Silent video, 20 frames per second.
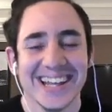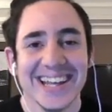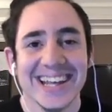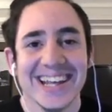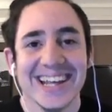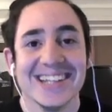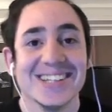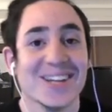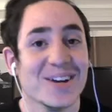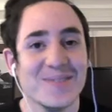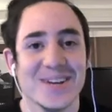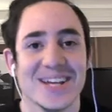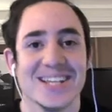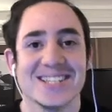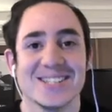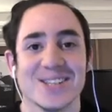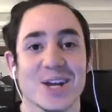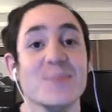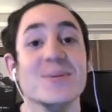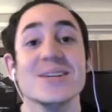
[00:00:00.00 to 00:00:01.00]
Don't
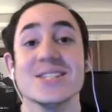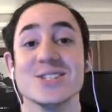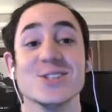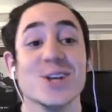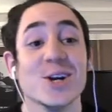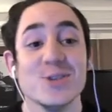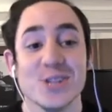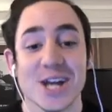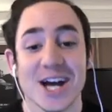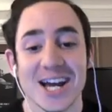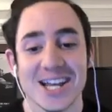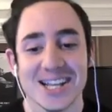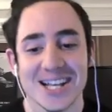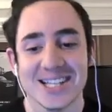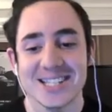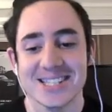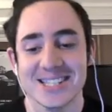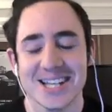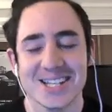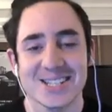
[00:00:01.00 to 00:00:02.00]
miss, and don't die.
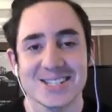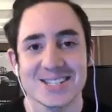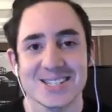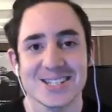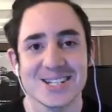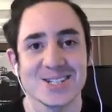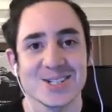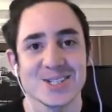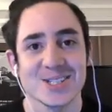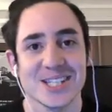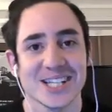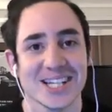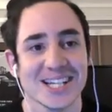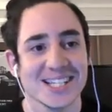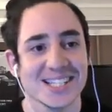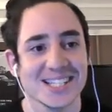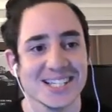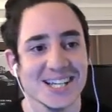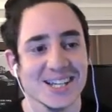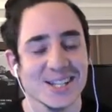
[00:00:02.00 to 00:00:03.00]
That's your thing,
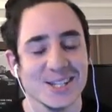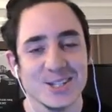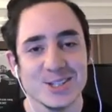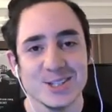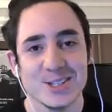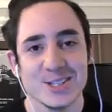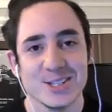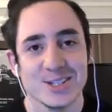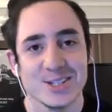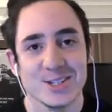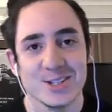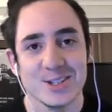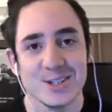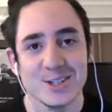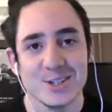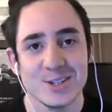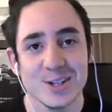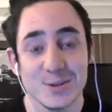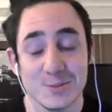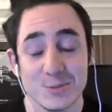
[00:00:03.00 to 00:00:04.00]
isn't it?
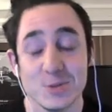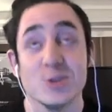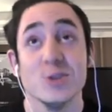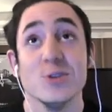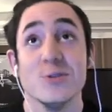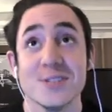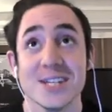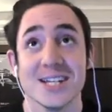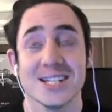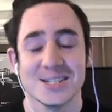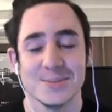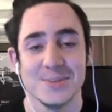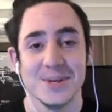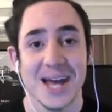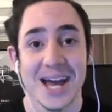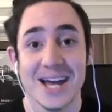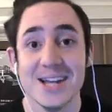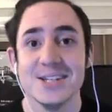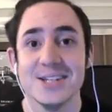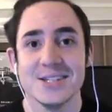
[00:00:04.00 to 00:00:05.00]
You've said to me,
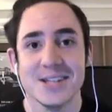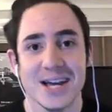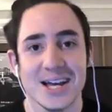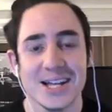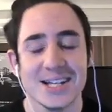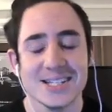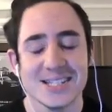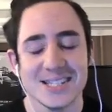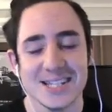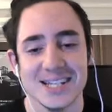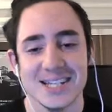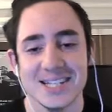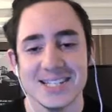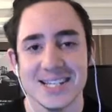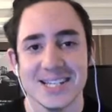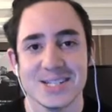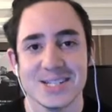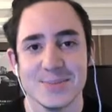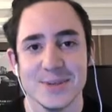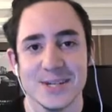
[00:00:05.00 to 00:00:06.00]
and Senior
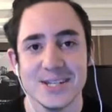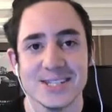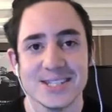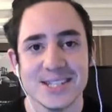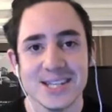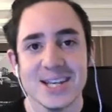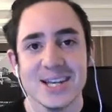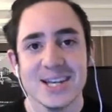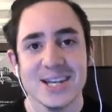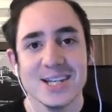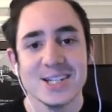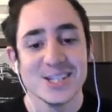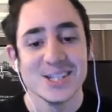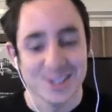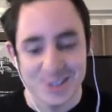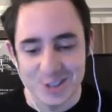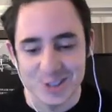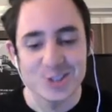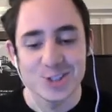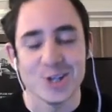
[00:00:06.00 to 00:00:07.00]
said to me, is
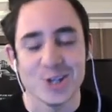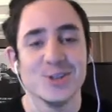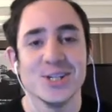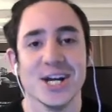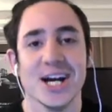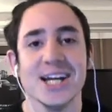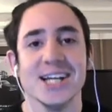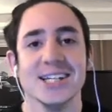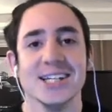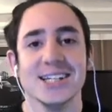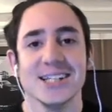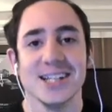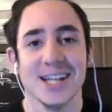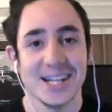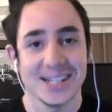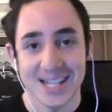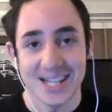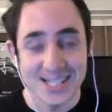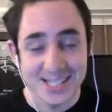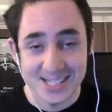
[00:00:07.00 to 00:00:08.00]
just don't die. Like,
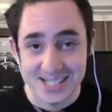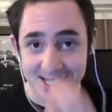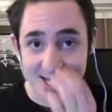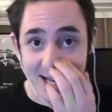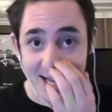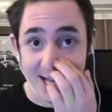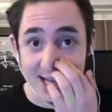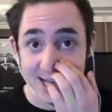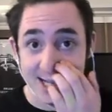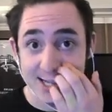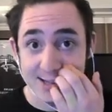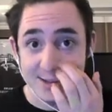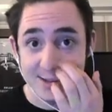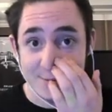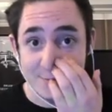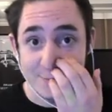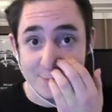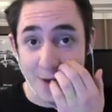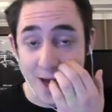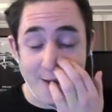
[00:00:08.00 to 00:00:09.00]
that's like
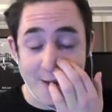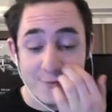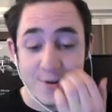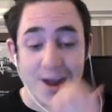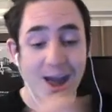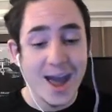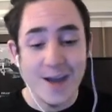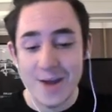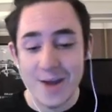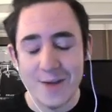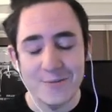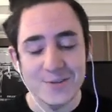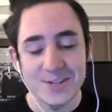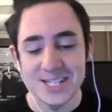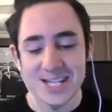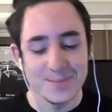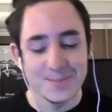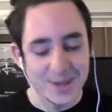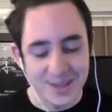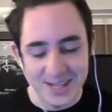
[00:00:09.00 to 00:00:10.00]
for every
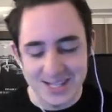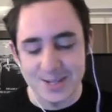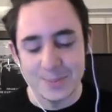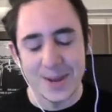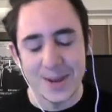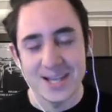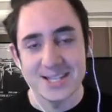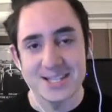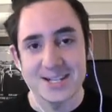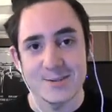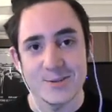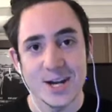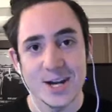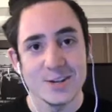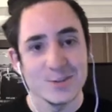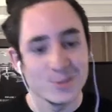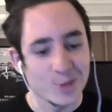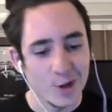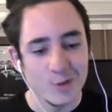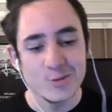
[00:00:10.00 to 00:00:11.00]
teammate, that's the basic,
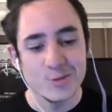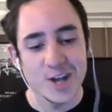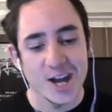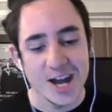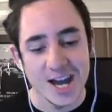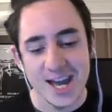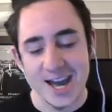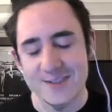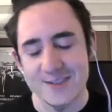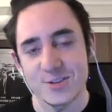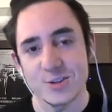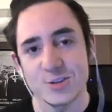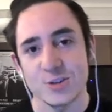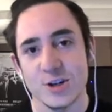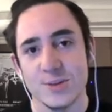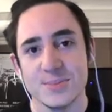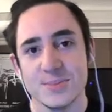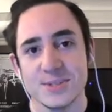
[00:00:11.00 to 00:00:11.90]
right? Don't die, have good comms.